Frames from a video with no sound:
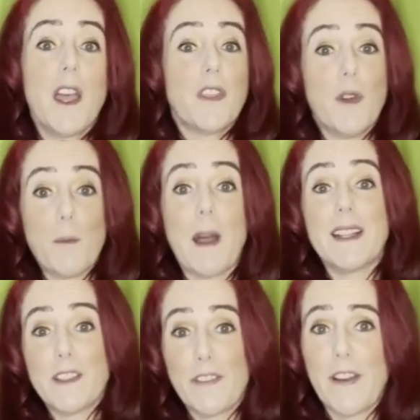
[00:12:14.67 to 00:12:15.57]
that by
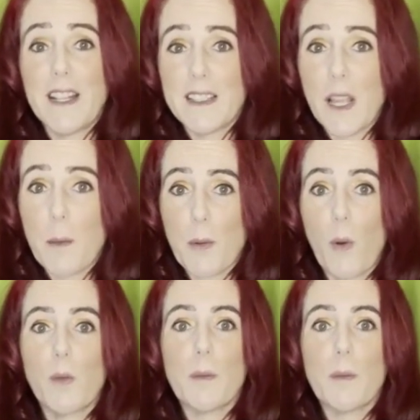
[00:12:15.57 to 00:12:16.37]
defining that problem,